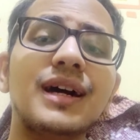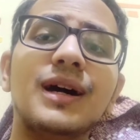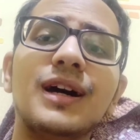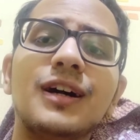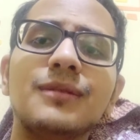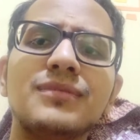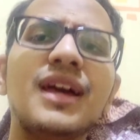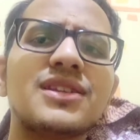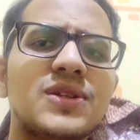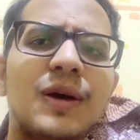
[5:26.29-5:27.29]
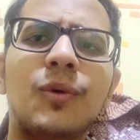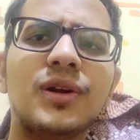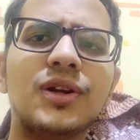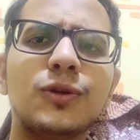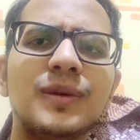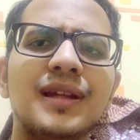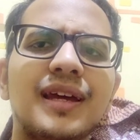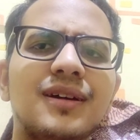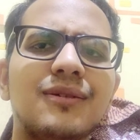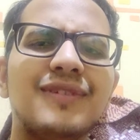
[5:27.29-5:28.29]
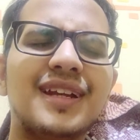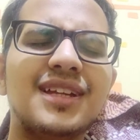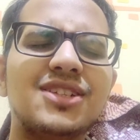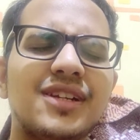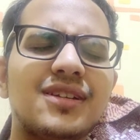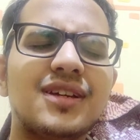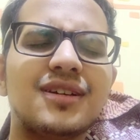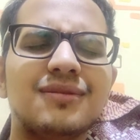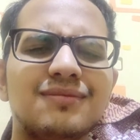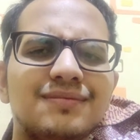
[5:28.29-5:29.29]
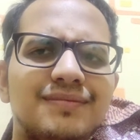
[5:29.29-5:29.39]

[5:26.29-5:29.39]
Yeah, so I want it to be like a very generic